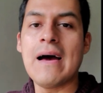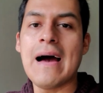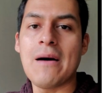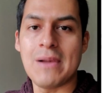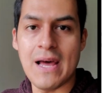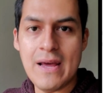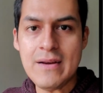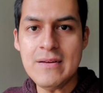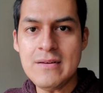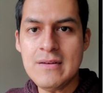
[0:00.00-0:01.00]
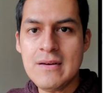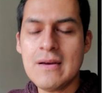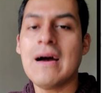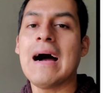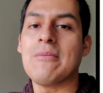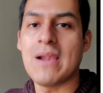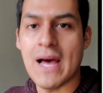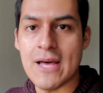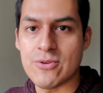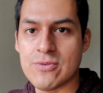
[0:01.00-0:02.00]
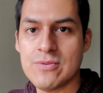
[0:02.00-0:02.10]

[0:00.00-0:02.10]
Hablar, hablado.